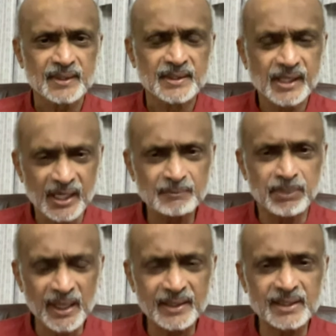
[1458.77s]
He can't
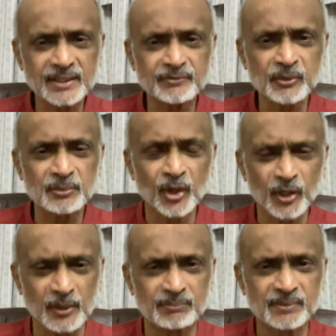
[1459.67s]
buy anything from
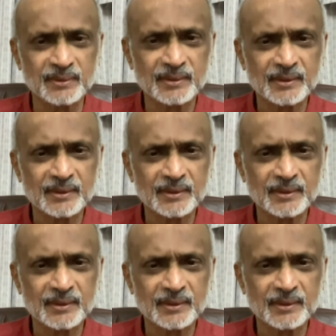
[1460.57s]
Europe.